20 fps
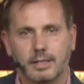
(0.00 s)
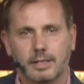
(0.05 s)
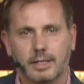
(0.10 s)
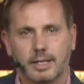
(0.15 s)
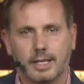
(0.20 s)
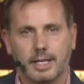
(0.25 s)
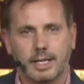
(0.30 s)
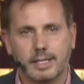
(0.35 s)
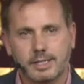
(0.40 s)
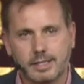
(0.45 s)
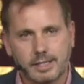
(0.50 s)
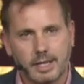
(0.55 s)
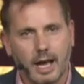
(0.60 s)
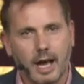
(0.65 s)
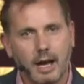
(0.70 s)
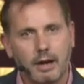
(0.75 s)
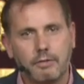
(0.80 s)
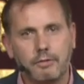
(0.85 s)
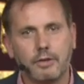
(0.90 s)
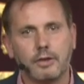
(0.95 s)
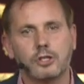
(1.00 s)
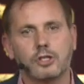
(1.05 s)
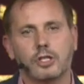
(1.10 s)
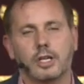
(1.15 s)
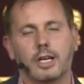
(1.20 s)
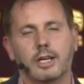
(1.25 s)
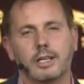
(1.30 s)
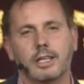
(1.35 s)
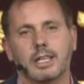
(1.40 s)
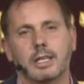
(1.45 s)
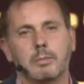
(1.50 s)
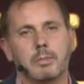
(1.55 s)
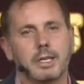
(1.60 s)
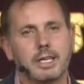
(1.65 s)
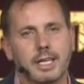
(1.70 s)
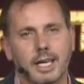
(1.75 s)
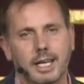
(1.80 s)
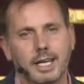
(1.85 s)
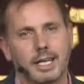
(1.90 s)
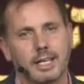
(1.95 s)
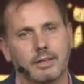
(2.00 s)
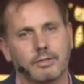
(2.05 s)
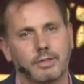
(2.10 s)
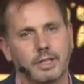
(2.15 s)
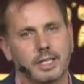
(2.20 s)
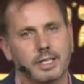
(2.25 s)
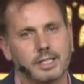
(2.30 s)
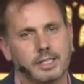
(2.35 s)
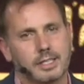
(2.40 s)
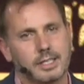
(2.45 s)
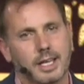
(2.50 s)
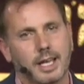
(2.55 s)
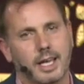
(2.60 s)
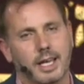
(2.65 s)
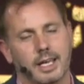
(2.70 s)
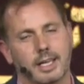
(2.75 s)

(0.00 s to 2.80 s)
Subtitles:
And as Arthur shared at the beginning of this